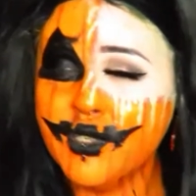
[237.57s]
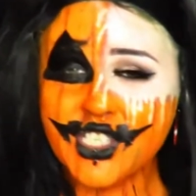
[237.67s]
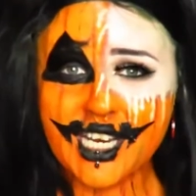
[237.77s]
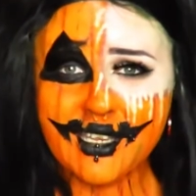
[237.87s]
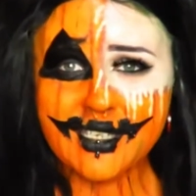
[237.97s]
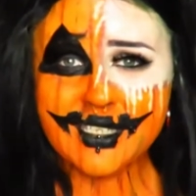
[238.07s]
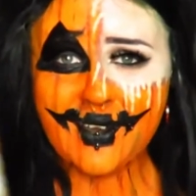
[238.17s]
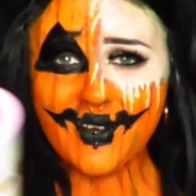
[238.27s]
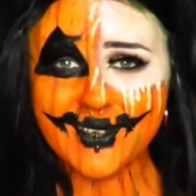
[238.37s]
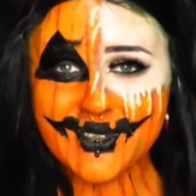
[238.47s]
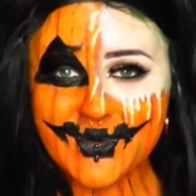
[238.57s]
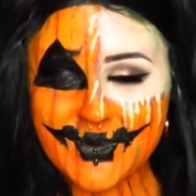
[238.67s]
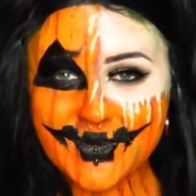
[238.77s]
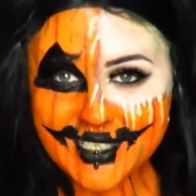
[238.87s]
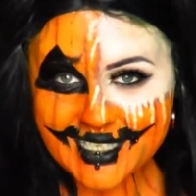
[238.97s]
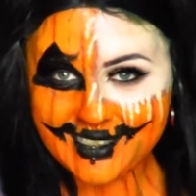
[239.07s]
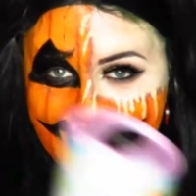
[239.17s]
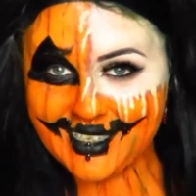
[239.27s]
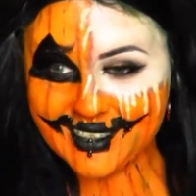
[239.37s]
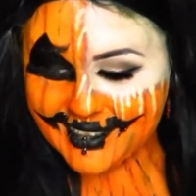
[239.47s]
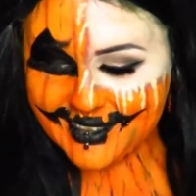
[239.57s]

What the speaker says: project onto the ceiling.